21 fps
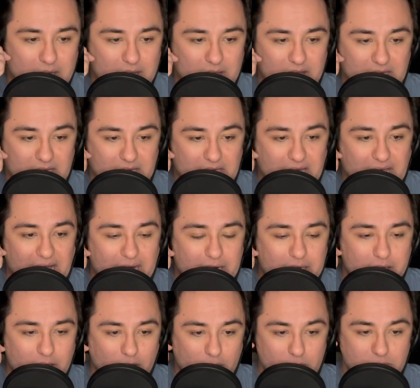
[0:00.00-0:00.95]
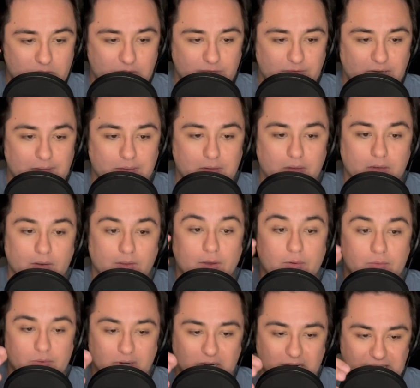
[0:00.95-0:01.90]
The catacombs felt
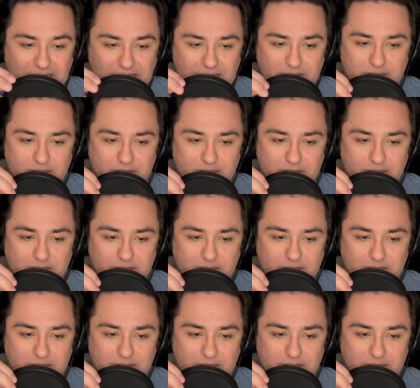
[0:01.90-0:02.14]
lonely,